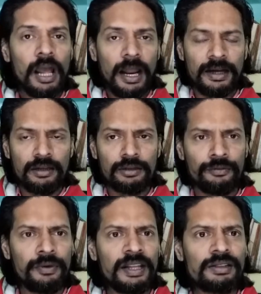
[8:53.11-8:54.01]
And
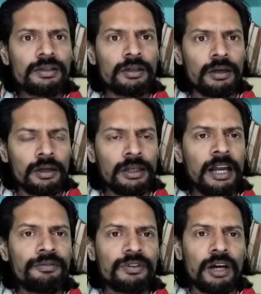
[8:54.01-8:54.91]
once
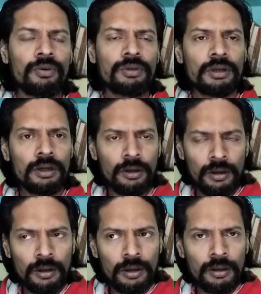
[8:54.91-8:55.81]
left out,
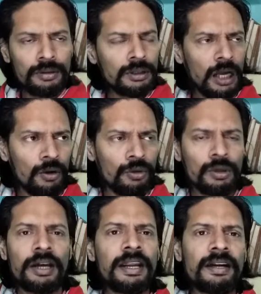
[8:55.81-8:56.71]
now
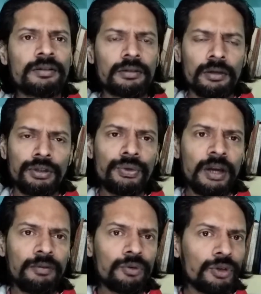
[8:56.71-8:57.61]
correct, you
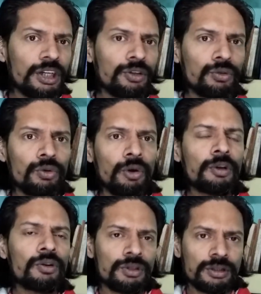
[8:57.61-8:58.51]
have no need to go,
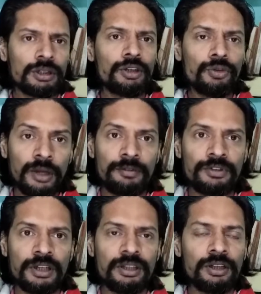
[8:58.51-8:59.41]
because you have
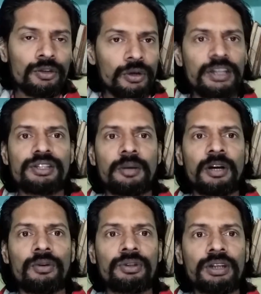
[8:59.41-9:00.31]
certain knowledge
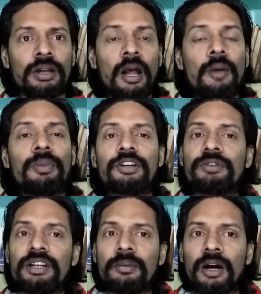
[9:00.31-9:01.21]
about it. But
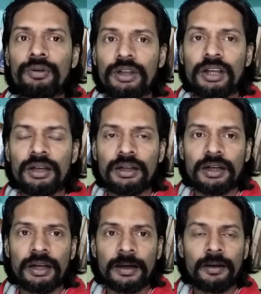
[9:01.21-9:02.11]
what about
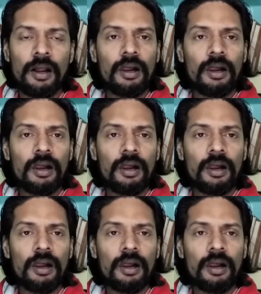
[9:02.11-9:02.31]
incorrect?